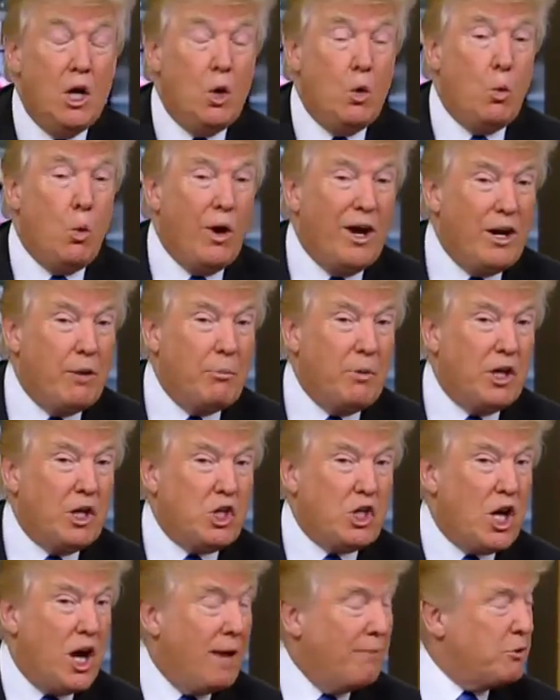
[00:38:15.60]
We're going to bring
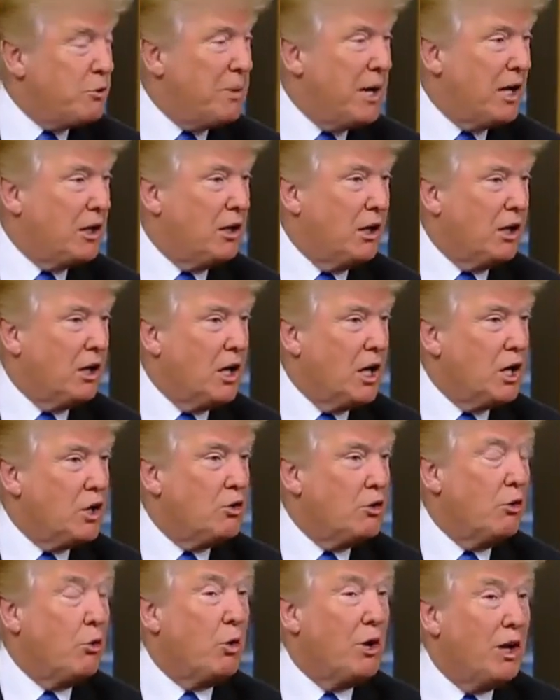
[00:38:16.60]
jobs back to the
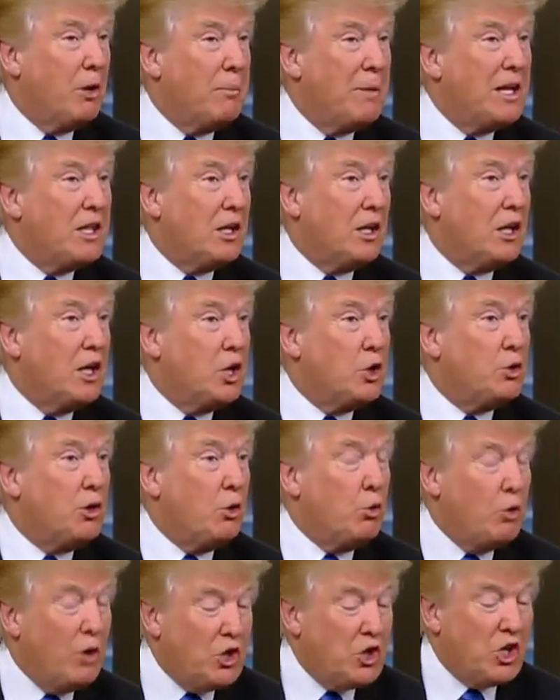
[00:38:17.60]
country. We're going to make the country
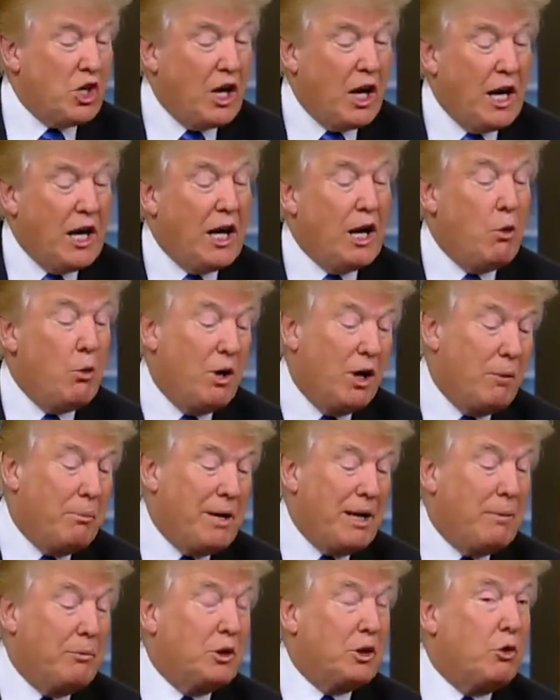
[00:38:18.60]
rich again, and we're going to
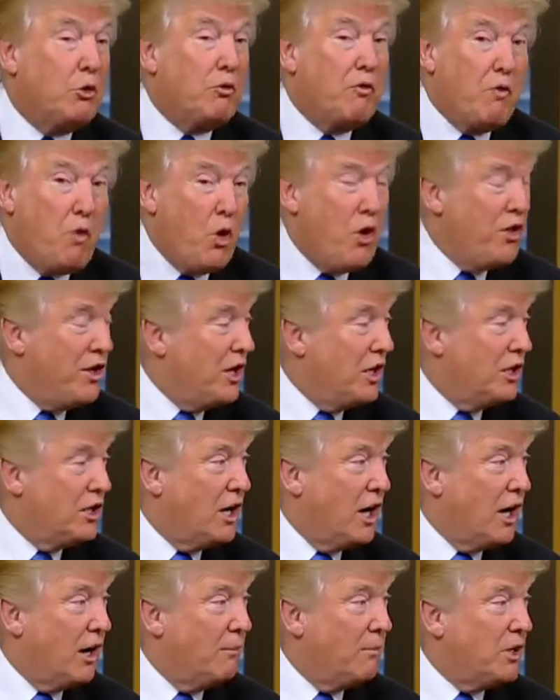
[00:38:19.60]
be able to afford the
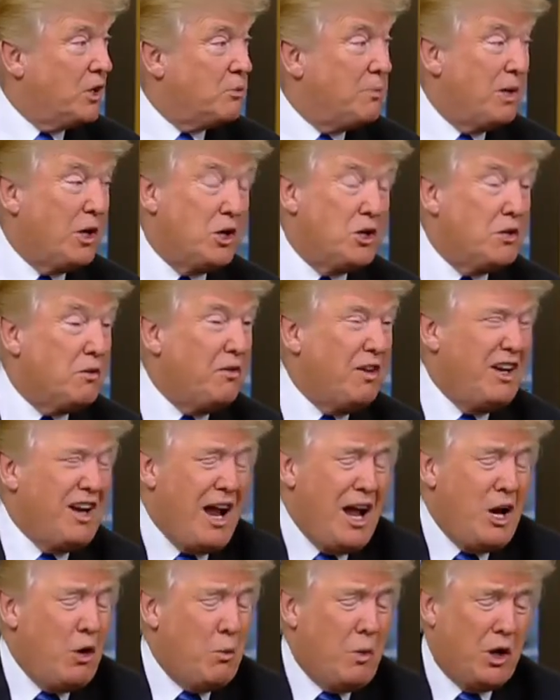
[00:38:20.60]
entitlements. Because
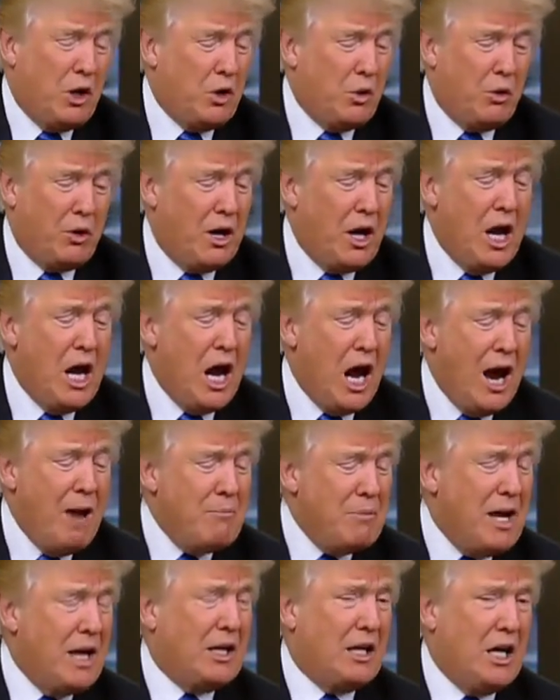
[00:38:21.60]
I don't want to do that.
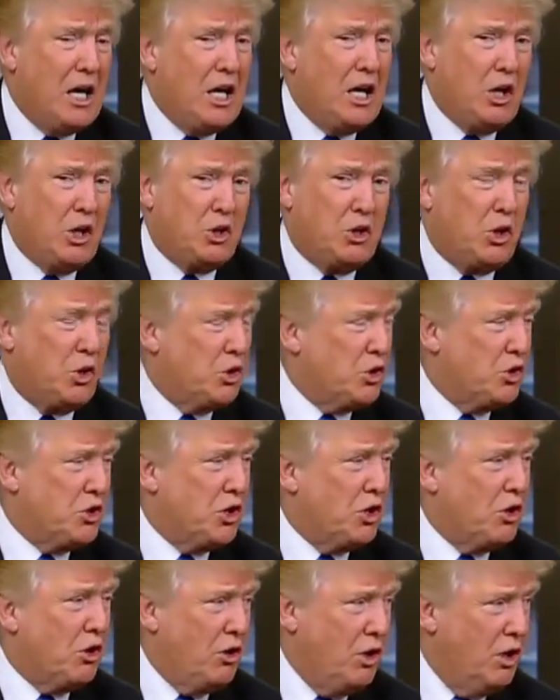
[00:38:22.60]
I'm not cutting Social
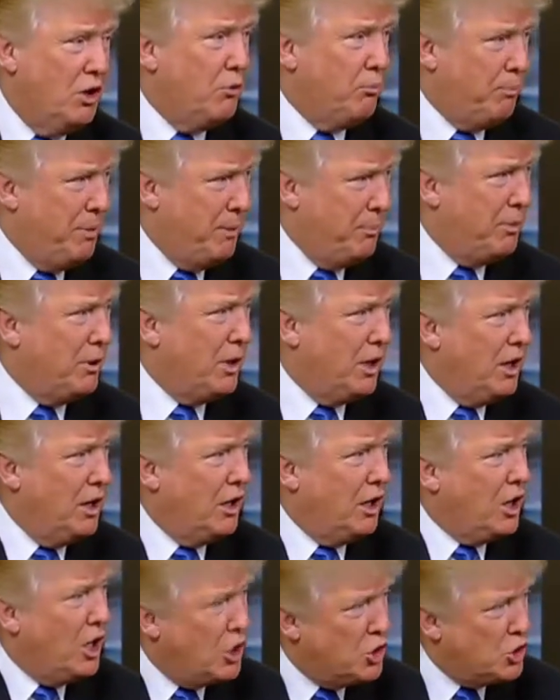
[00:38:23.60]
Security. People are going
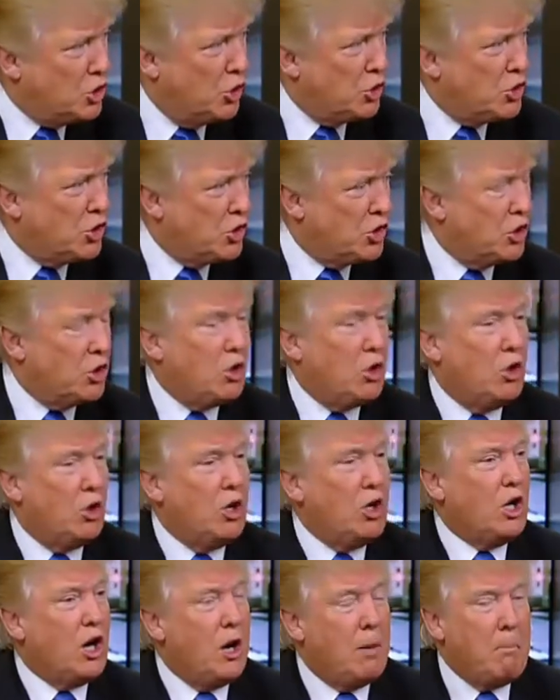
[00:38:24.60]
to cut Social Security,
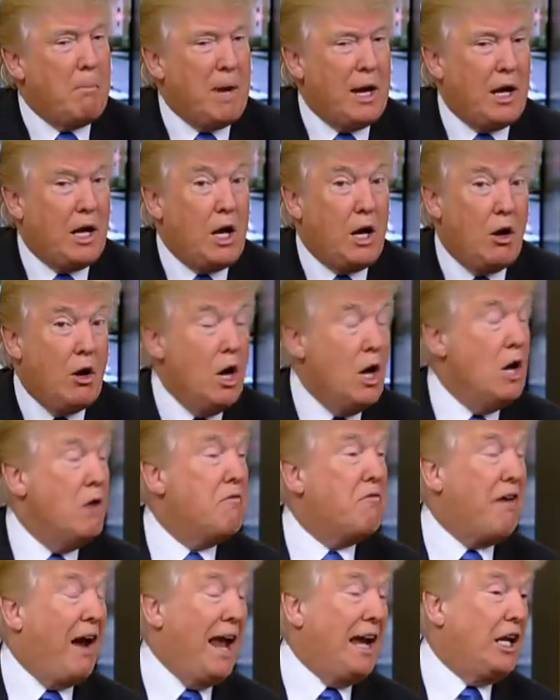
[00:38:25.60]
cut Medicare.
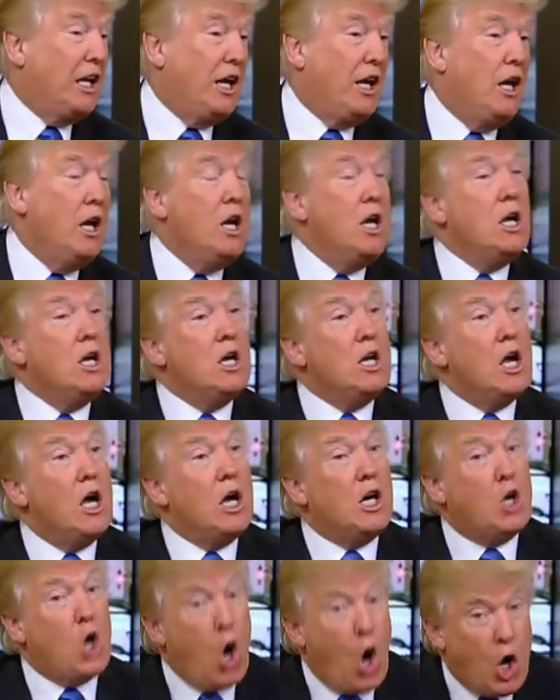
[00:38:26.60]
You're going to grow away out of
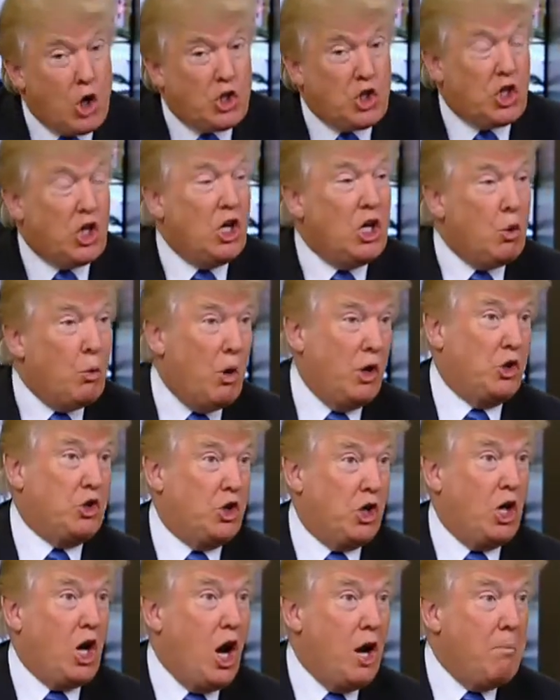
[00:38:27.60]
it. Carson wants
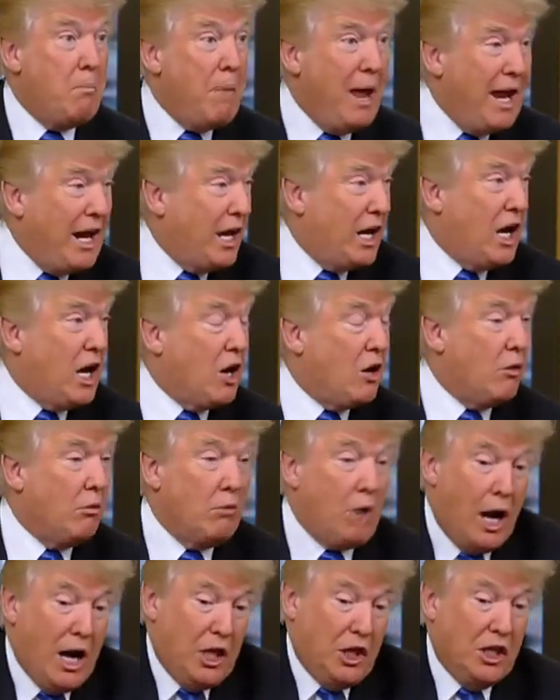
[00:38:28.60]
to cut Medicare.
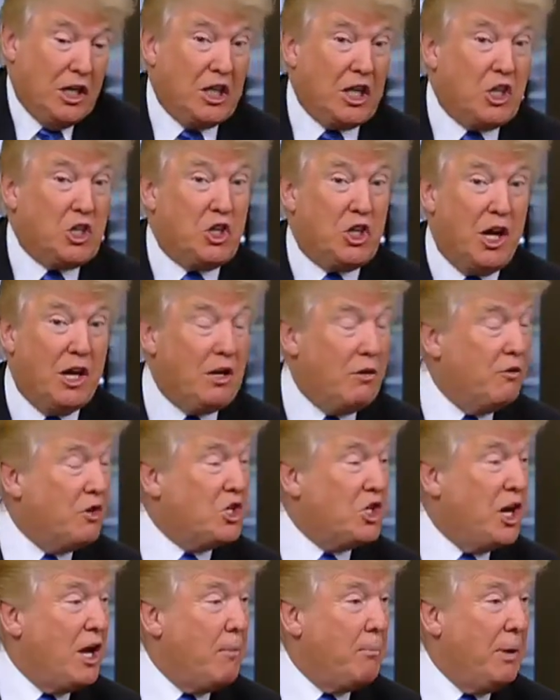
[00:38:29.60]
I think that's the end of his
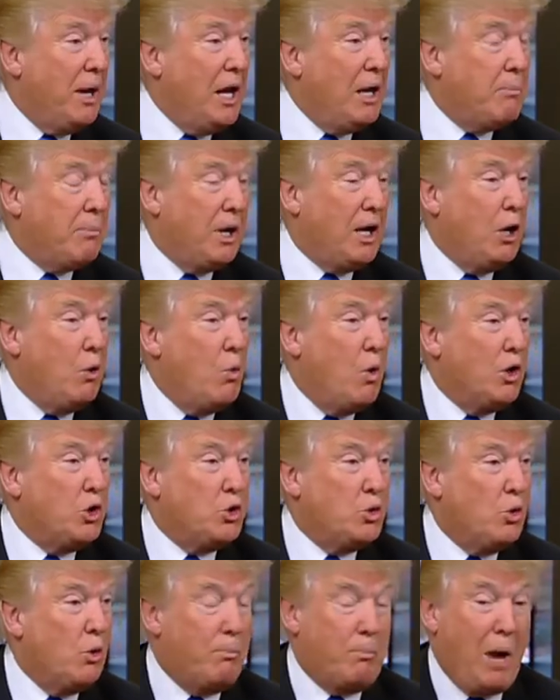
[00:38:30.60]
campaign. But he wants
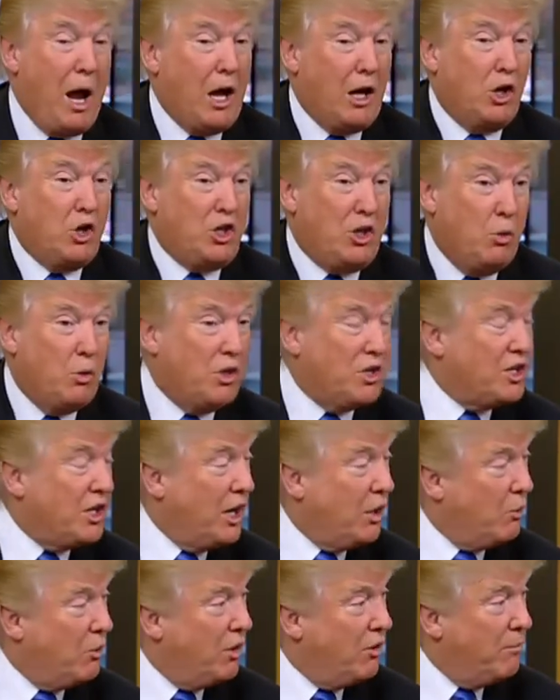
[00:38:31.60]
to abolish. He wants to
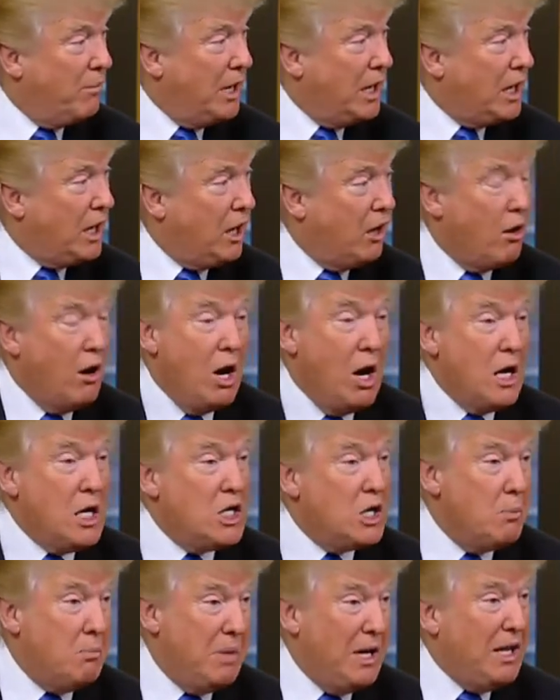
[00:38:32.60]
get rid of Medicare.
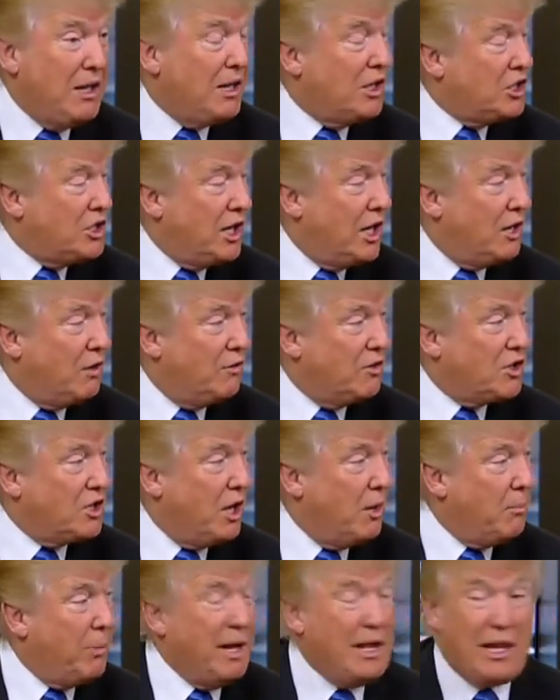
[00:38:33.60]
To me, that's the end of his
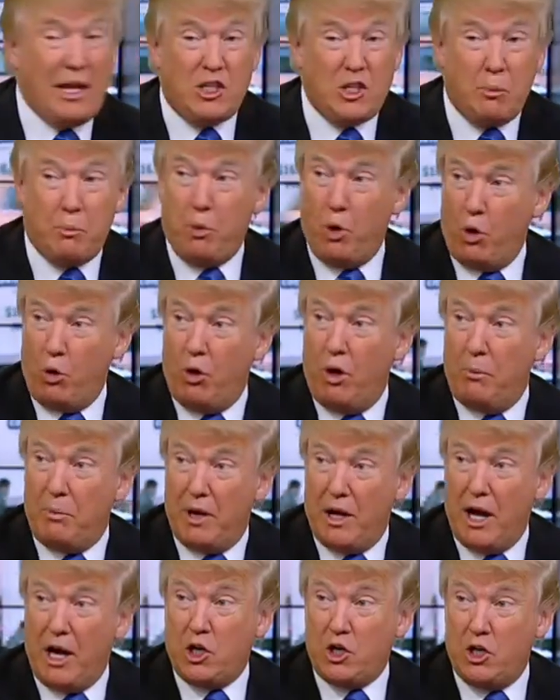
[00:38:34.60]
campaign. That's a program
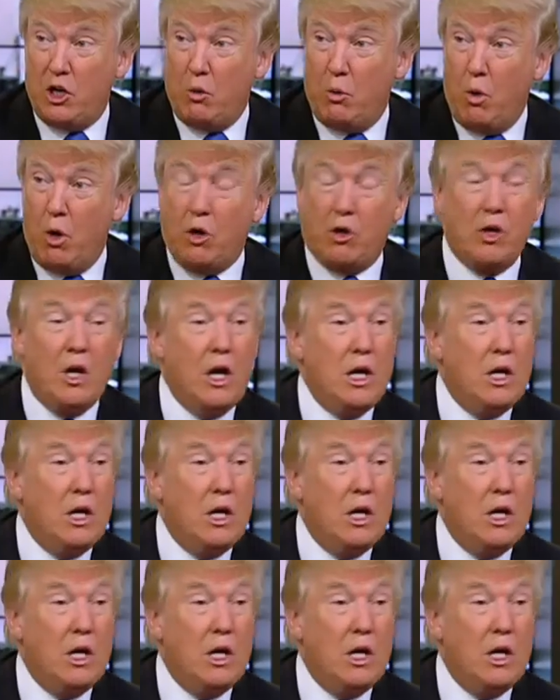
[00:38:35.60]
that actually works.